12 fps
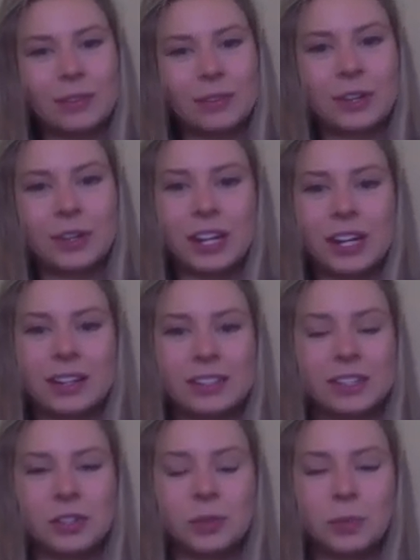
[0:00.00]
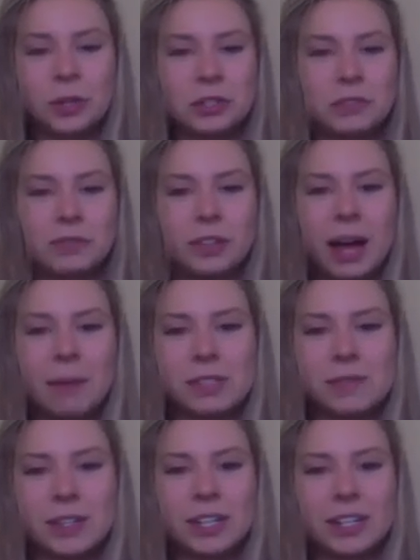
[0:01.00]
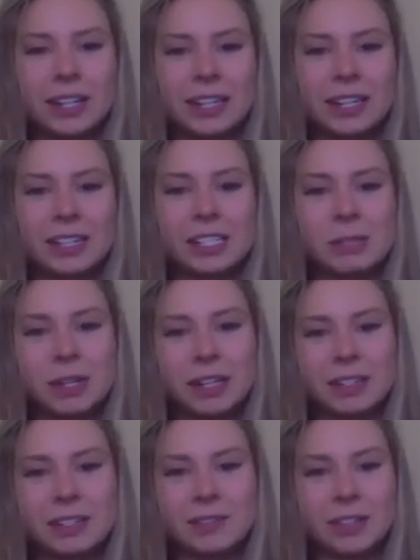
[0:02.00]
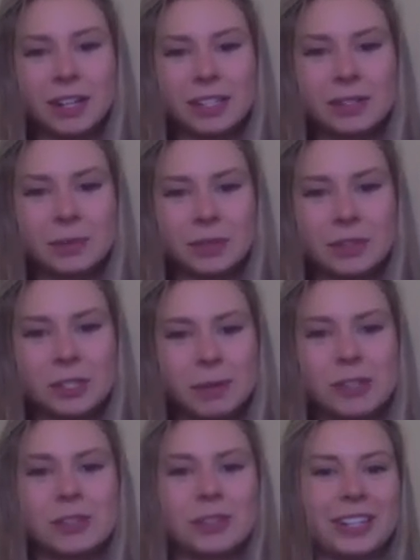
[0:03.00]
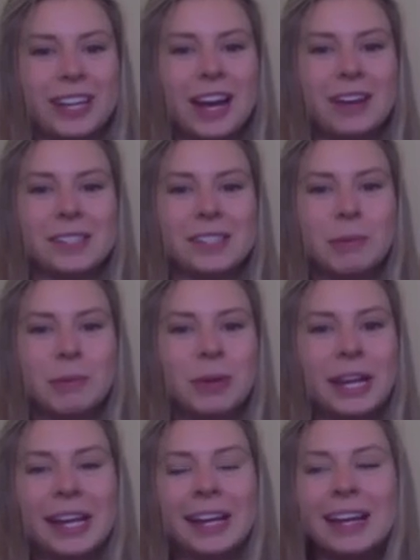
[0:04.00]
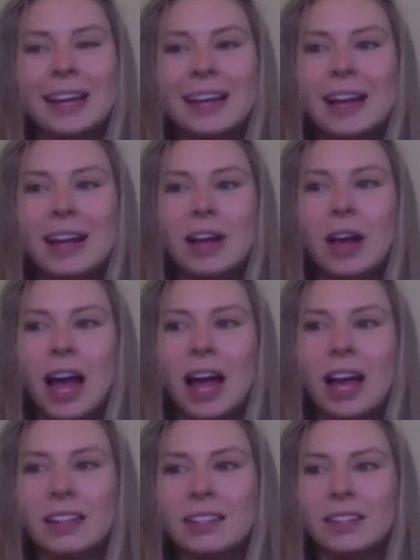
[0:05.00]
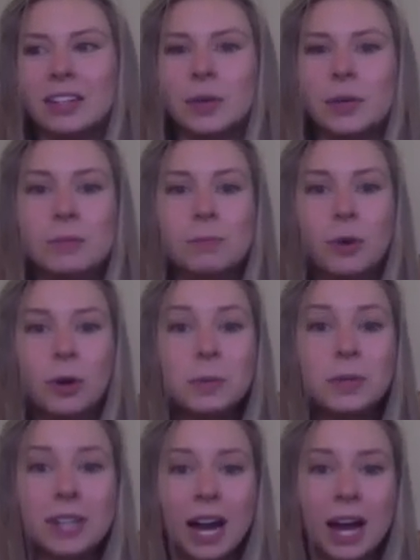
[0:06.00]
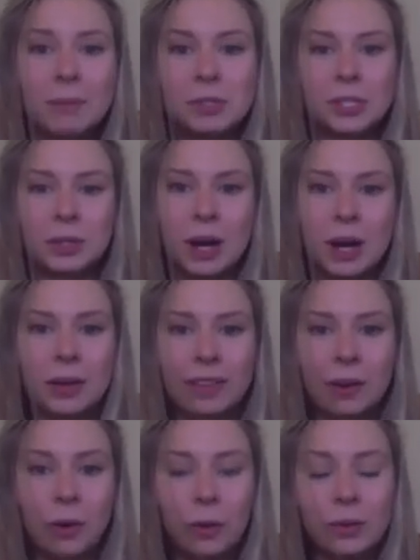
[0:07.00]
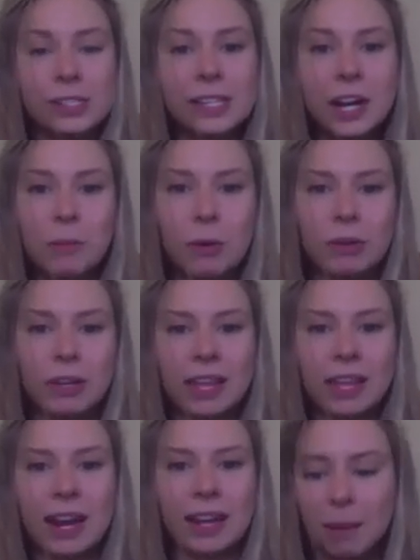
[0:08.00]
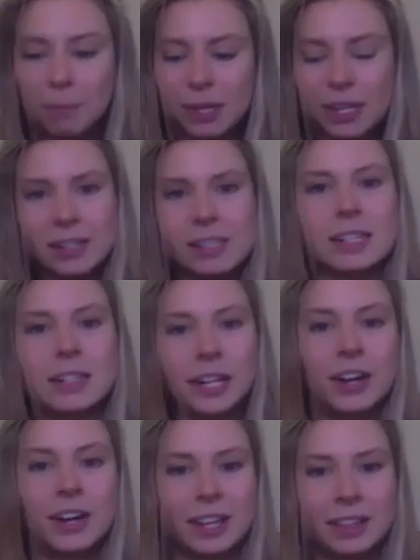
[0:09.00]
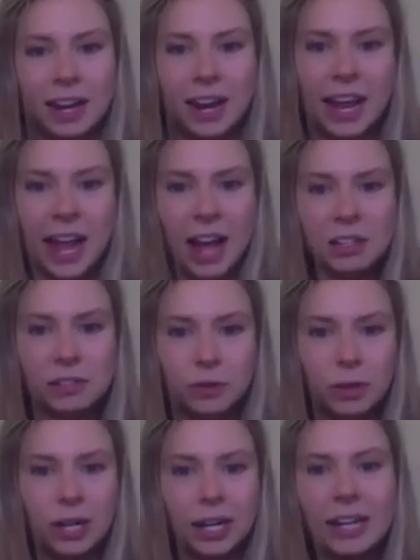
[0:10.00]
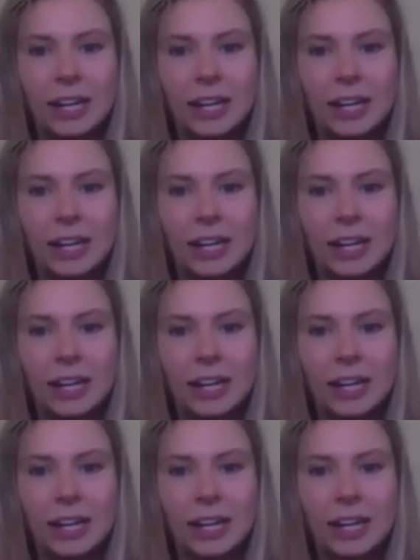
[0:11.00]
created such a wonderful atmosphere and experience for us with your special cacao ceremony. And there was multiple times throughout the whole ceremony that I kept getting this clarity that I asked for.